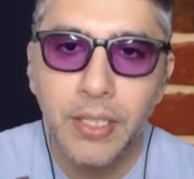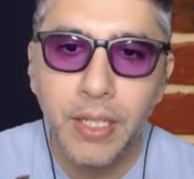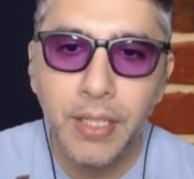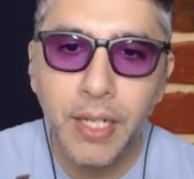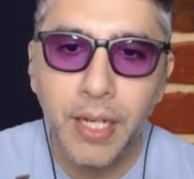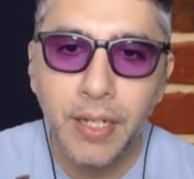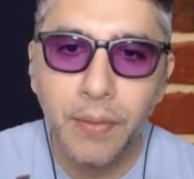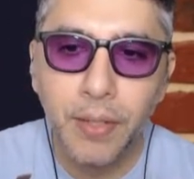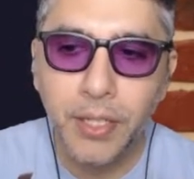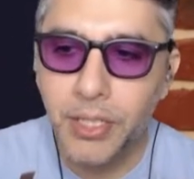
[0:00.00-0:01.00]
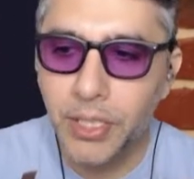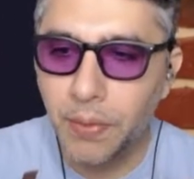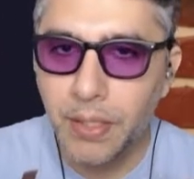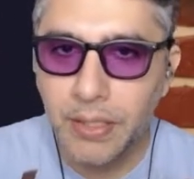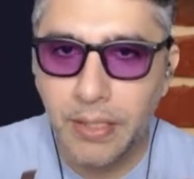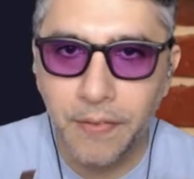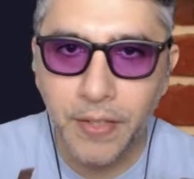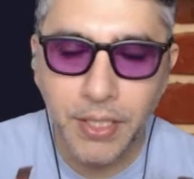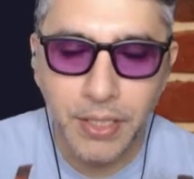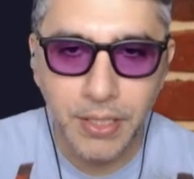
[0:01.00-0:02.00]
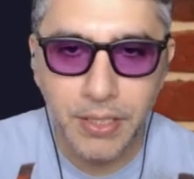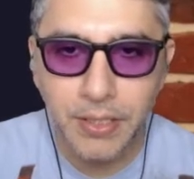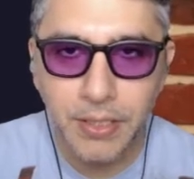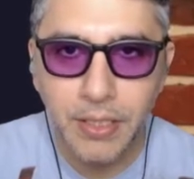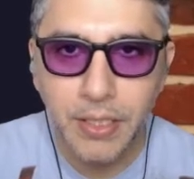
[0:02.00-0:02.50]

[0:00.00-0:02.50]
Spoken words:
And then we're going to show all definitions.